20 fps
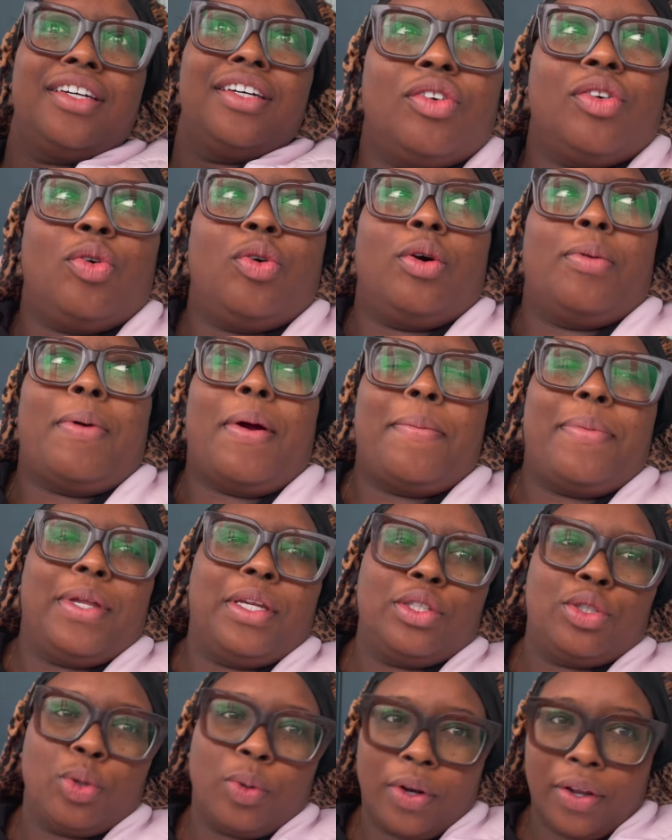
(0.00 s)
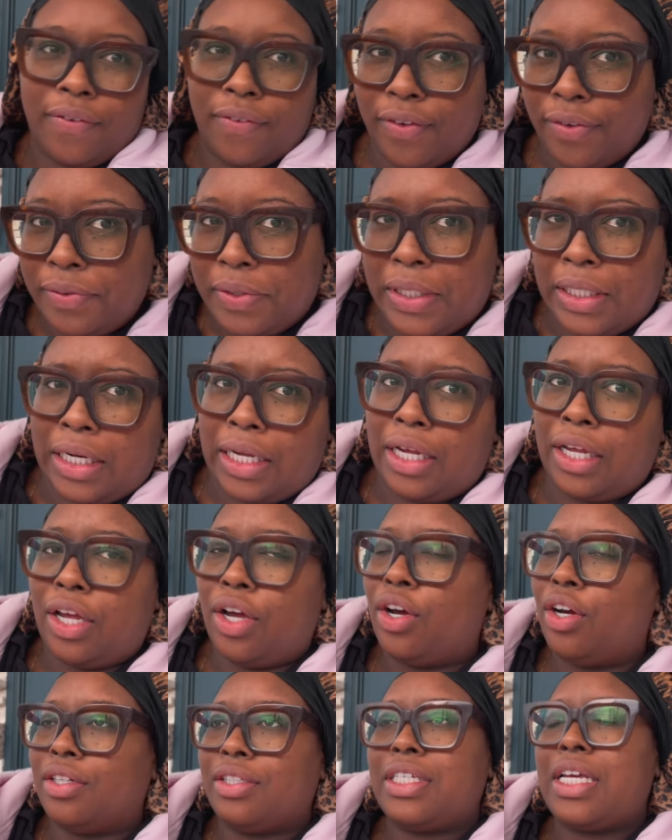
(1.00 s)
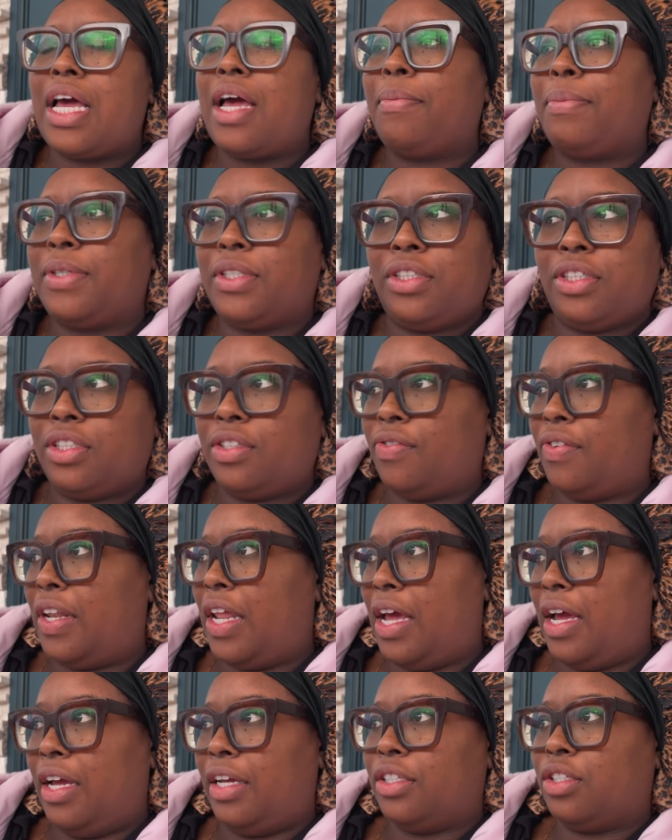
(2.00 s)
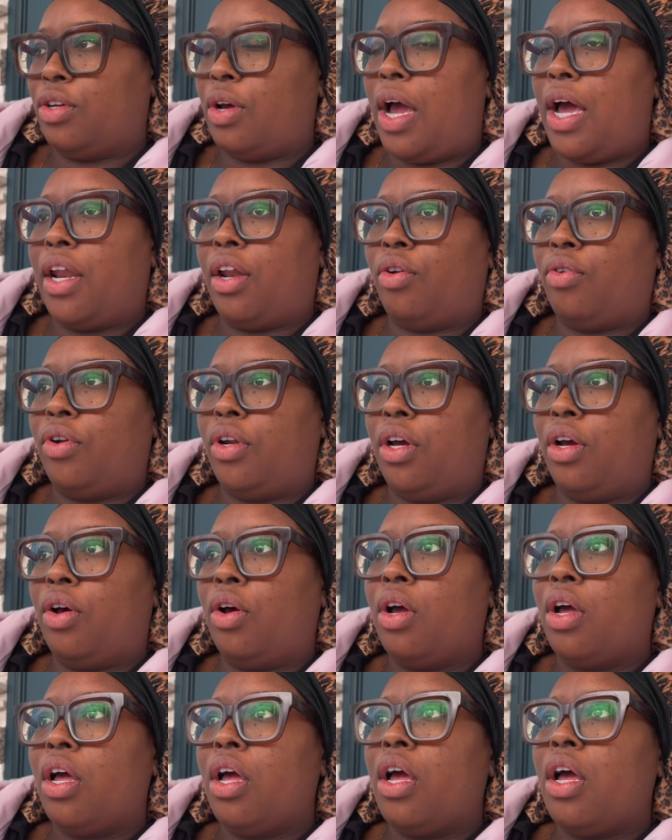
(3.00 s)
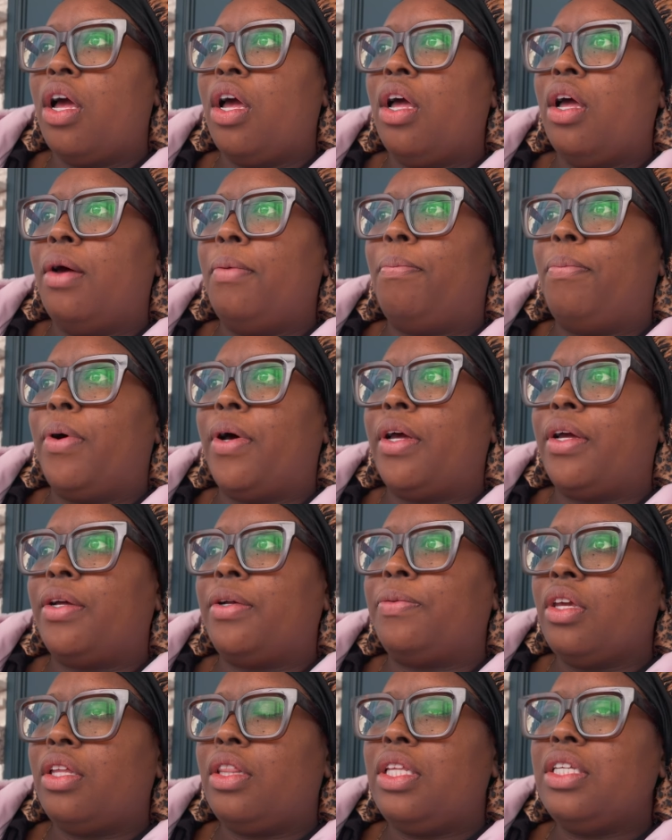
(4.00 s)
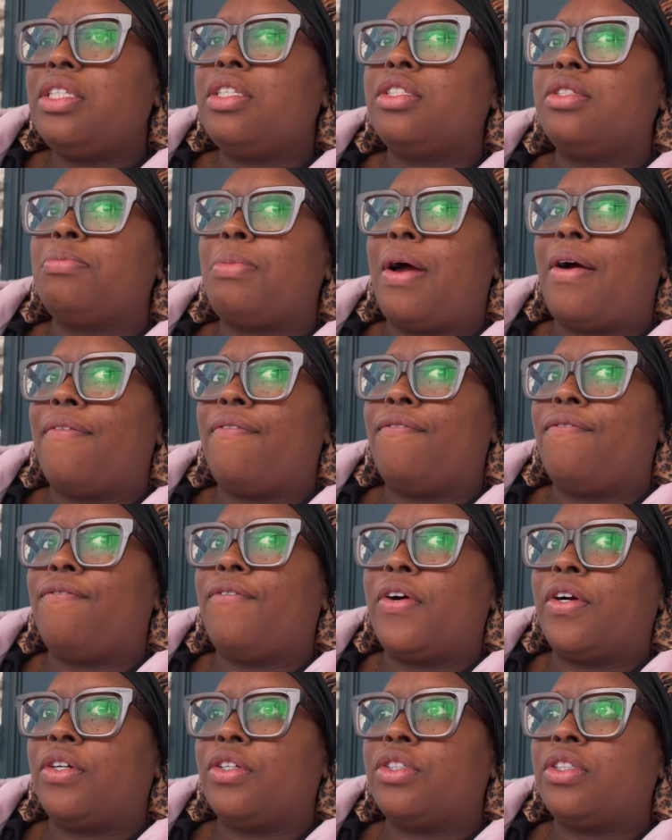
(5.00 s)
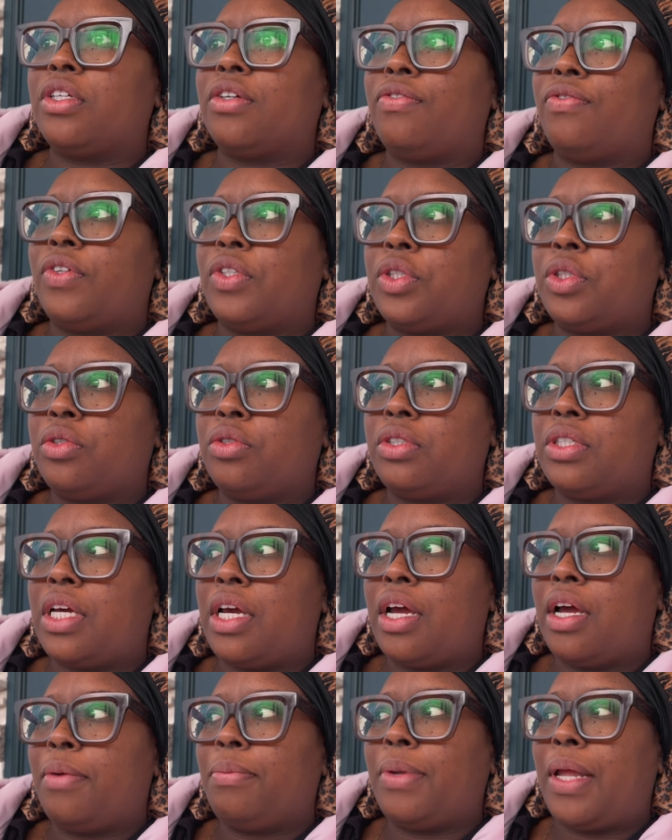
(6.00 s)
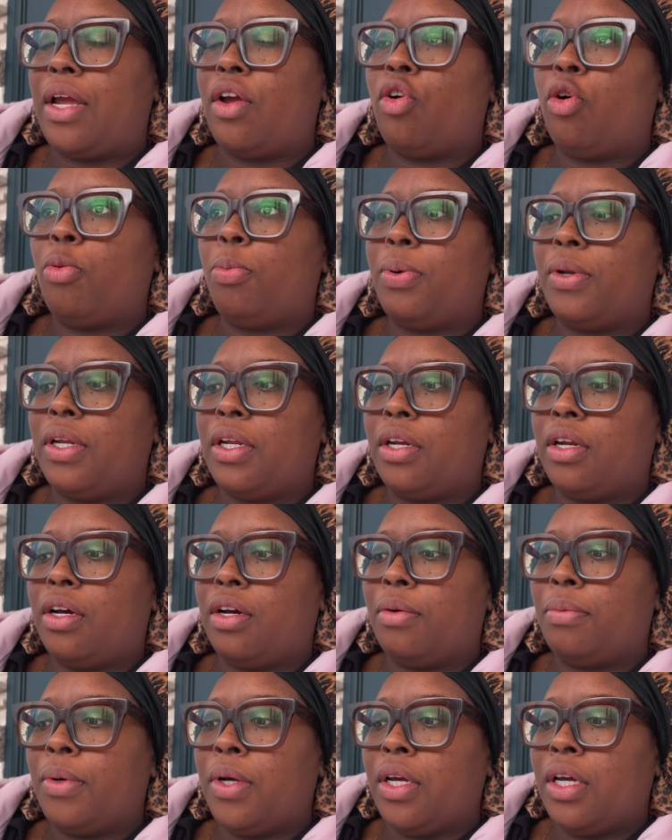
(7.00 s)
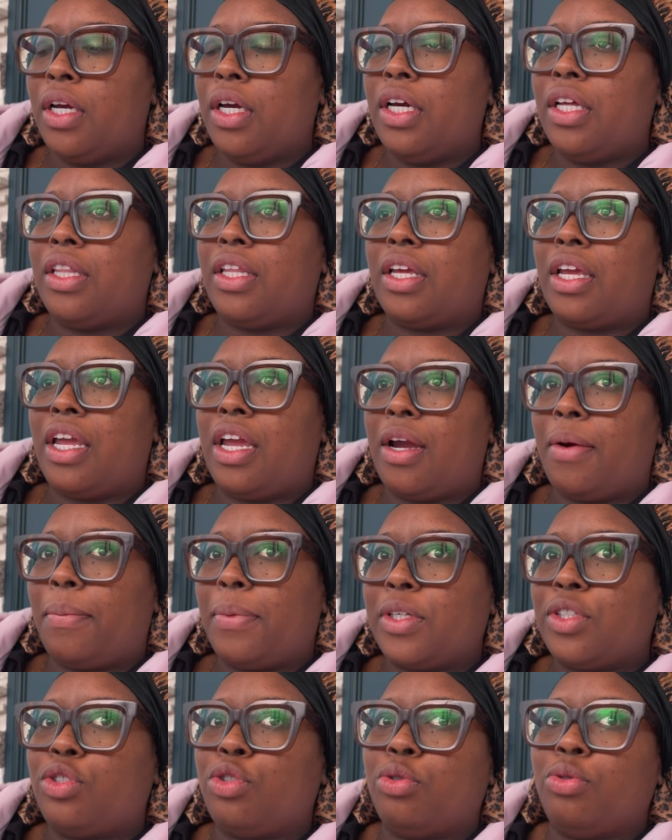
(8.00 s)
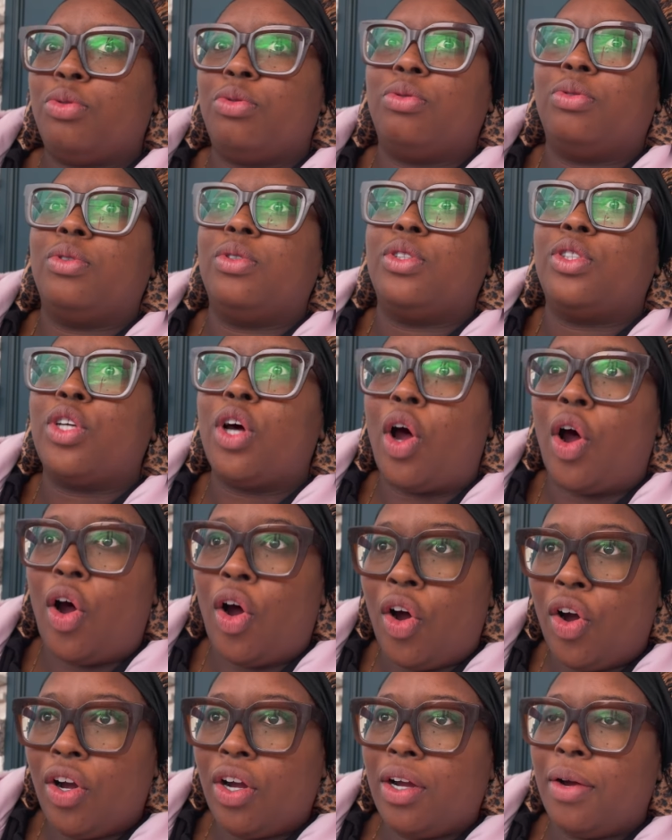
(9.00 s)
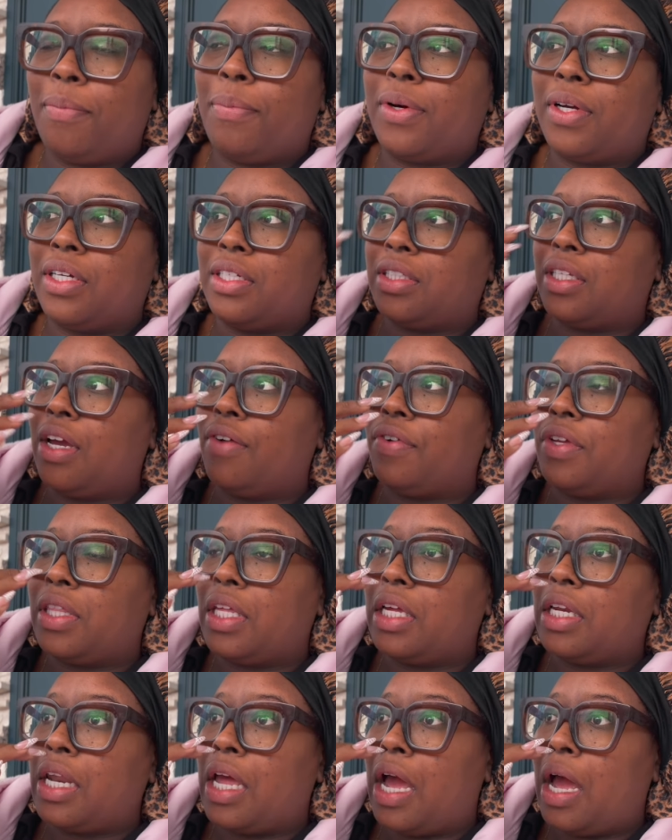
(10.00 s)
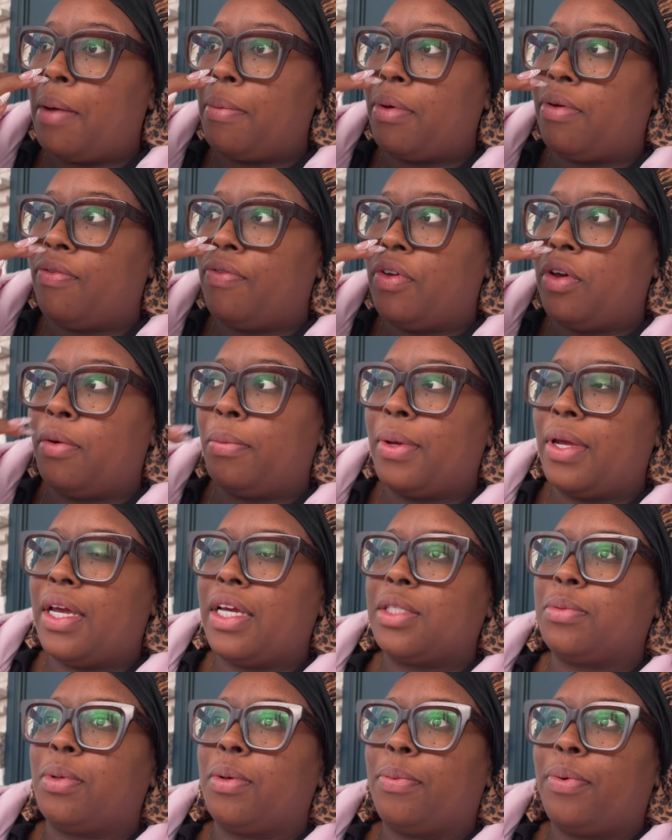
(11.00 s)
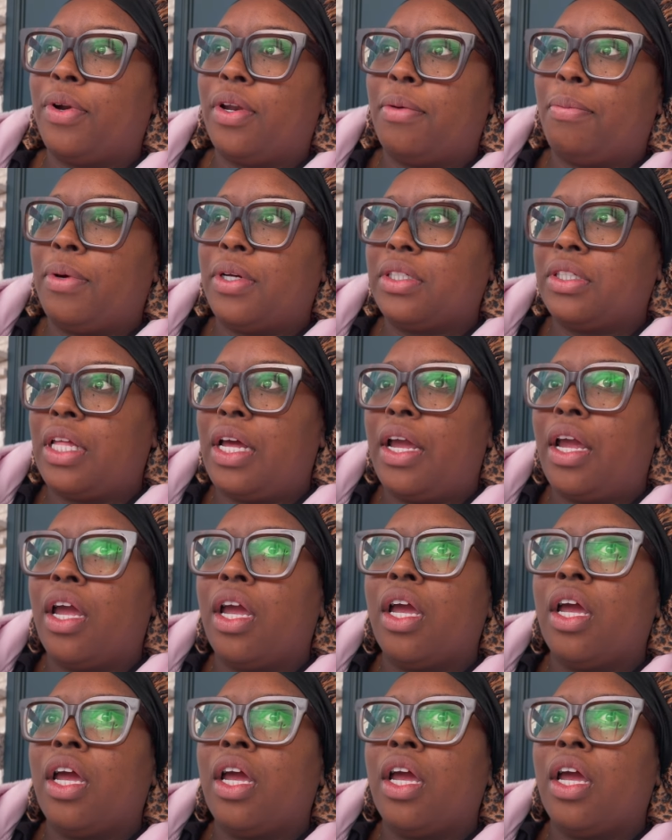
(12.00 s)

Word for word: or it might be the 25th today, y'all. Time is just flying, so I don't know. But this is my first official time, like opening up the camera to talk because everything that I've been filming has been pretty much like